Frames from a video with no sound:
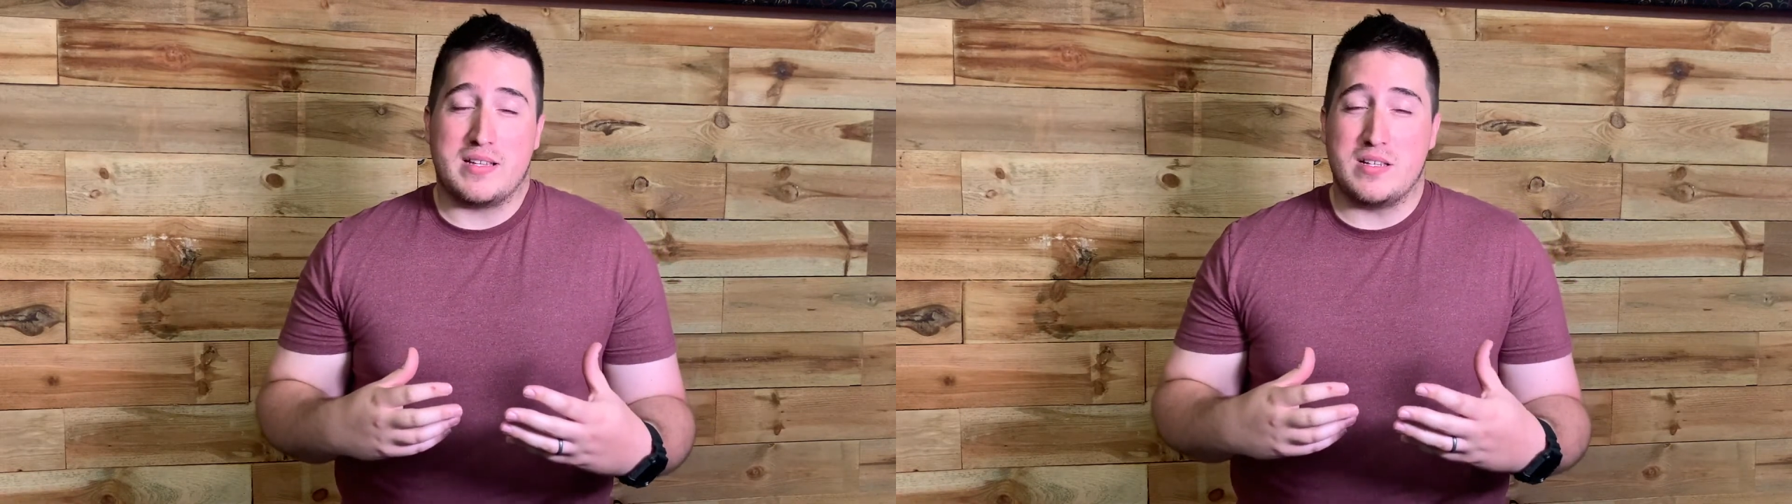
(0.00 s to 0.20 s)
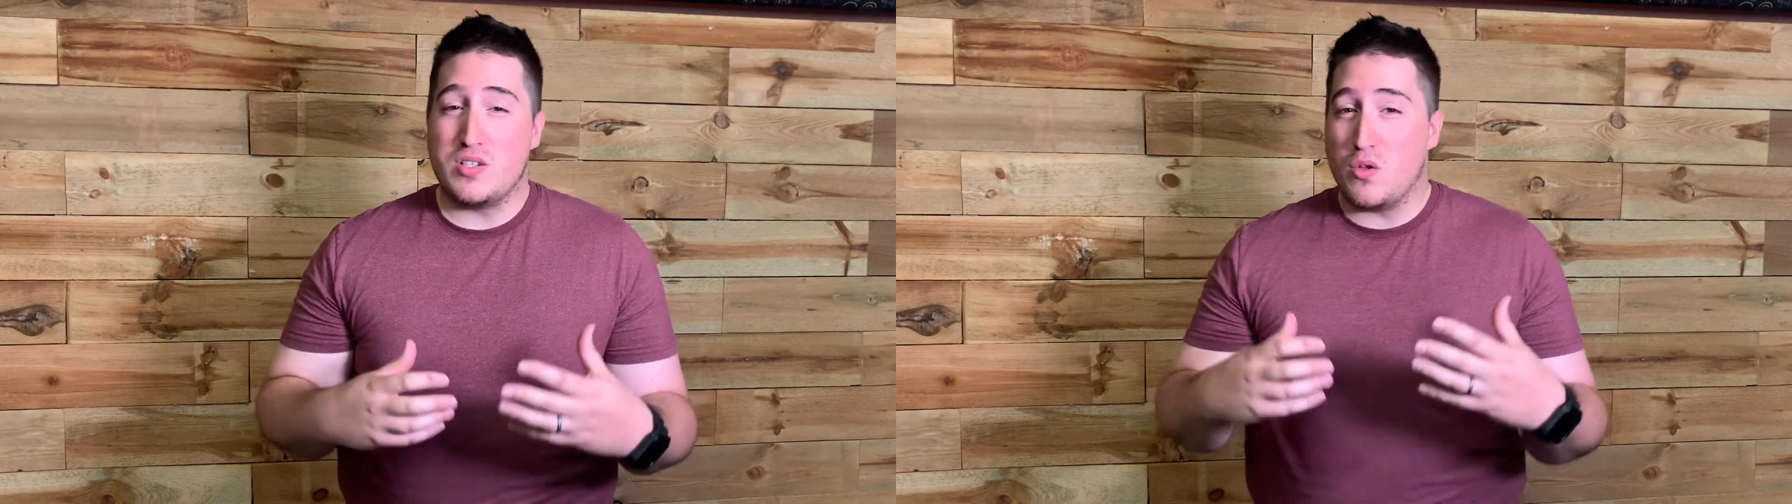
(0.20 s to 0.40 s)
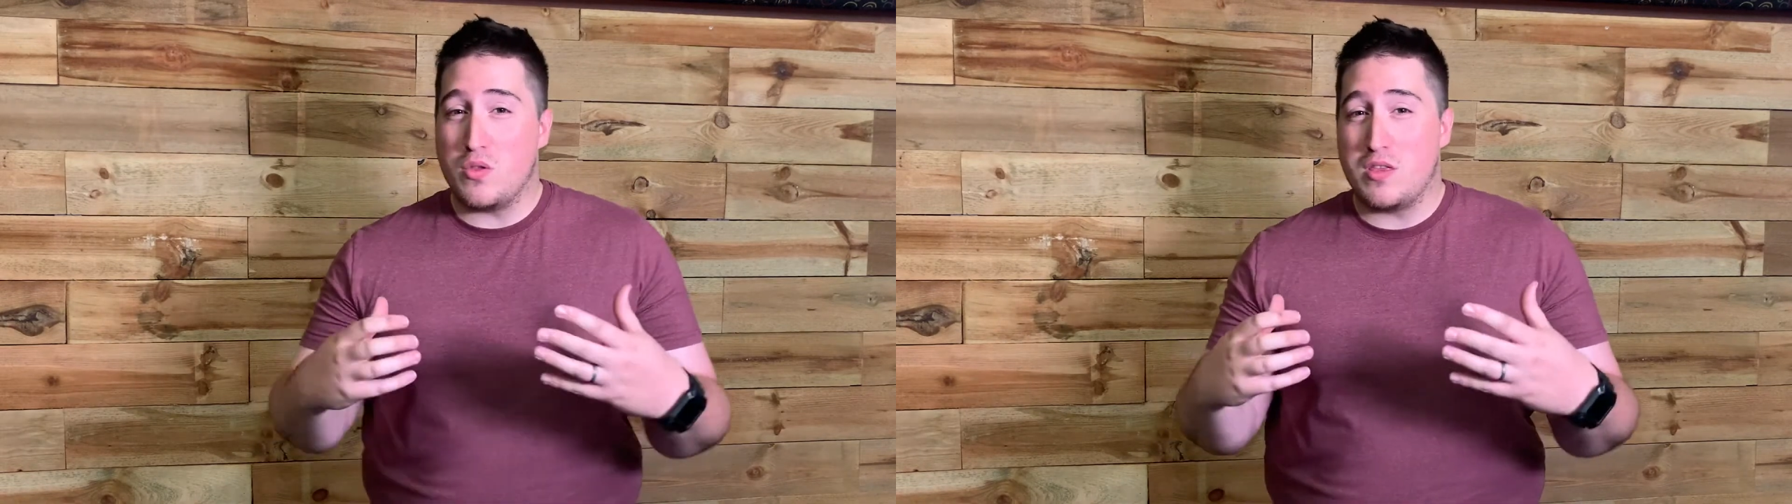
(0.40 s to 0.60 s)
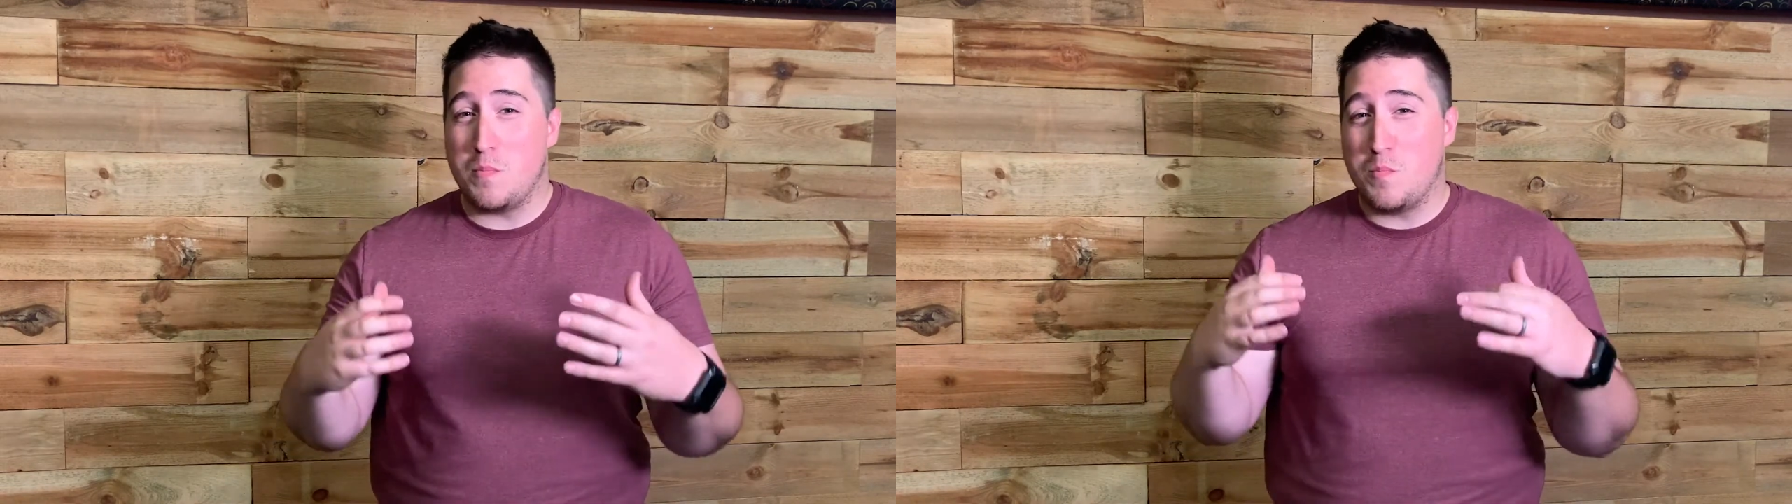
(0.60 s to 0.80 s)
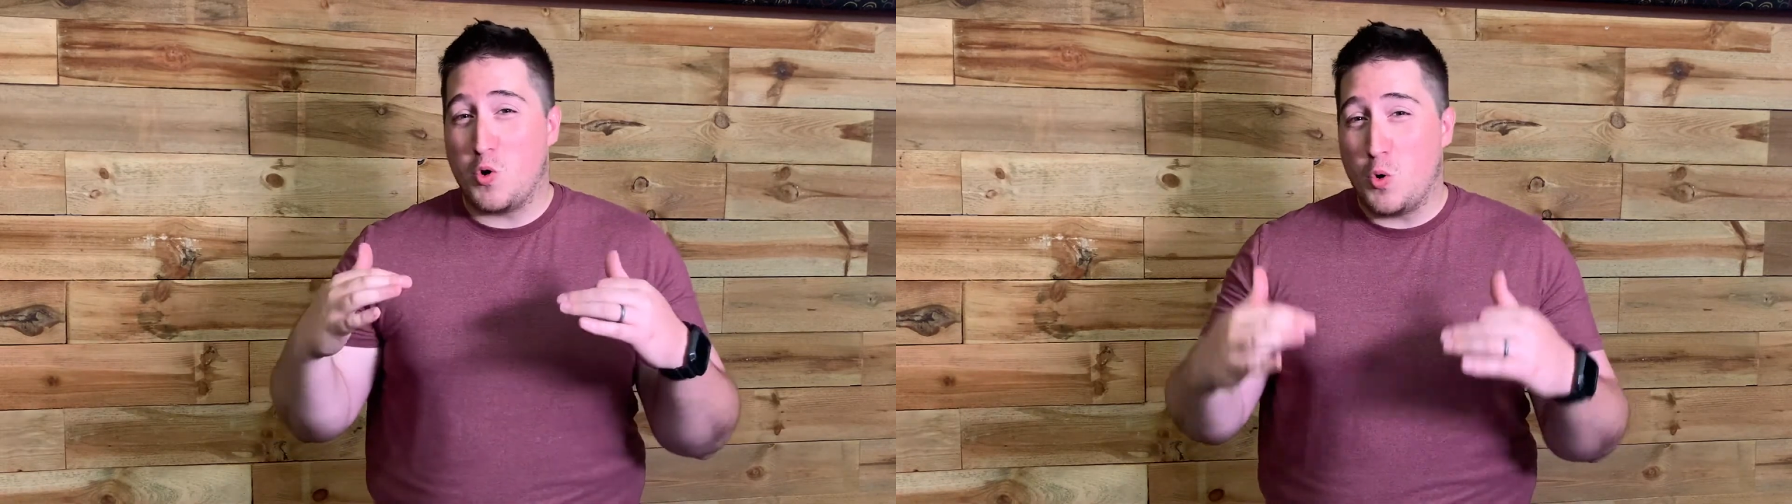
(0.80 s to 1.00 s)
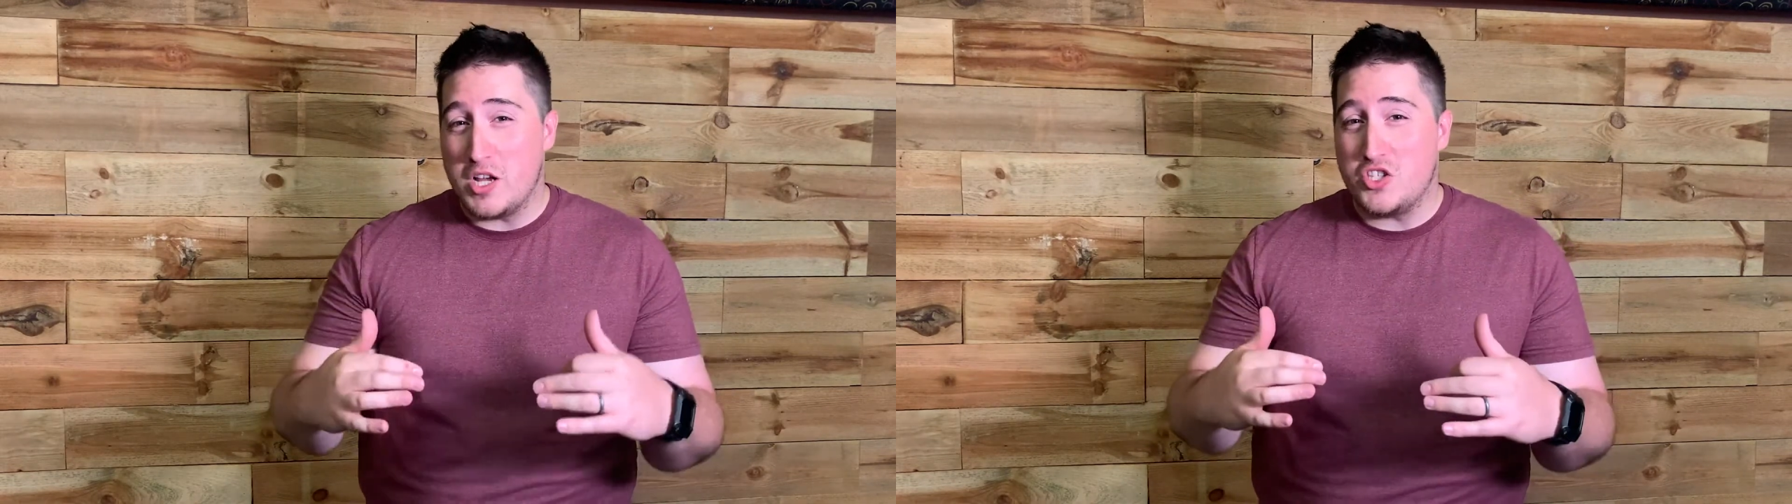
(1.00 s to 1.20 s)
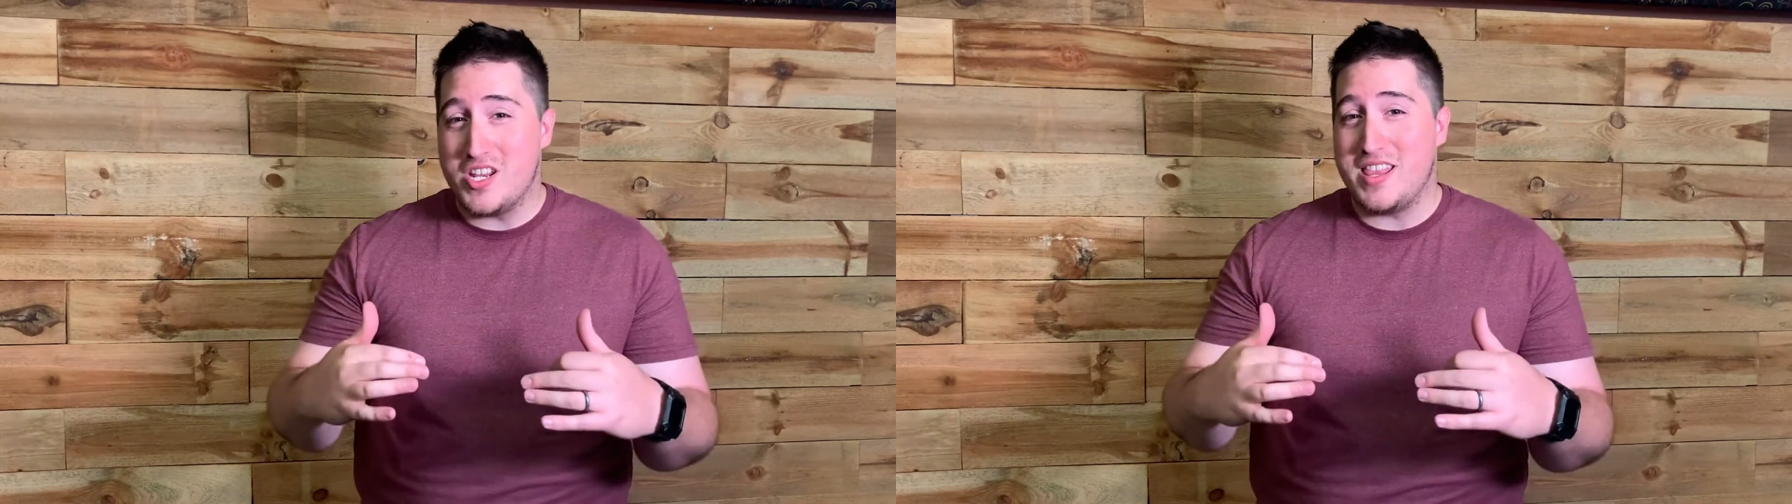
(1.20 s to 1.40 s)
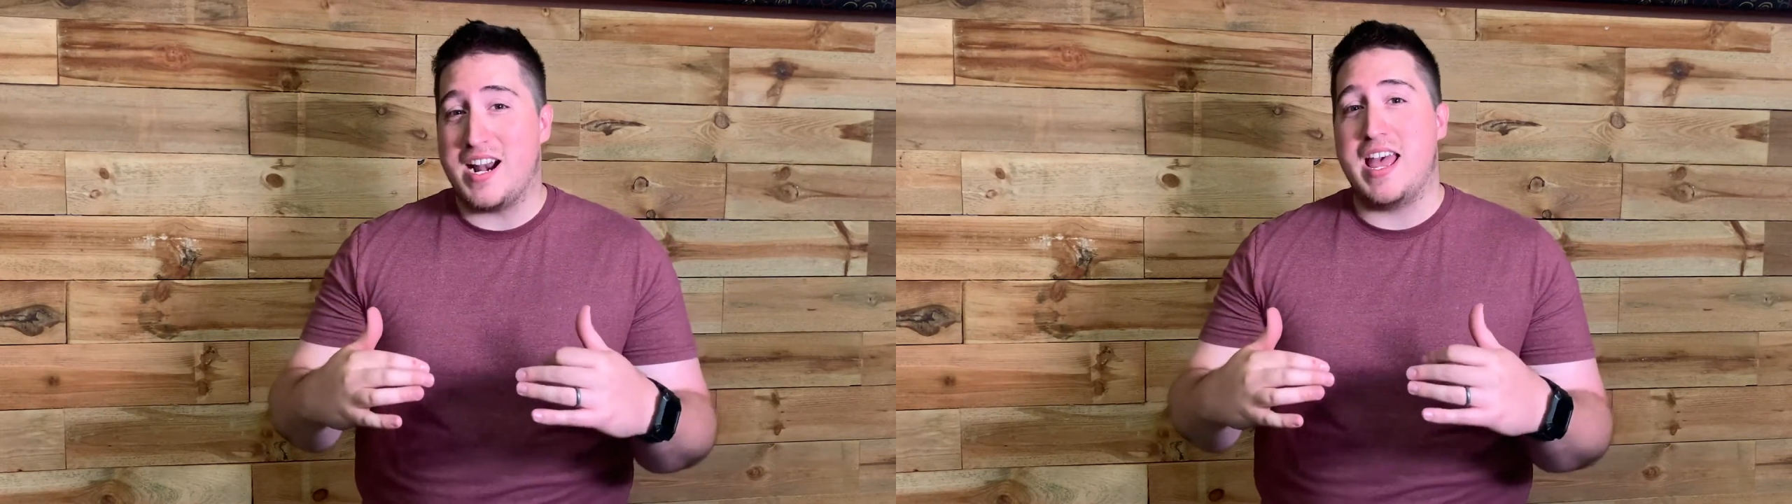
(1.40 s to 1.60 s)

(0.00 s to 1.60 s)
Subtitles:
And so the question that I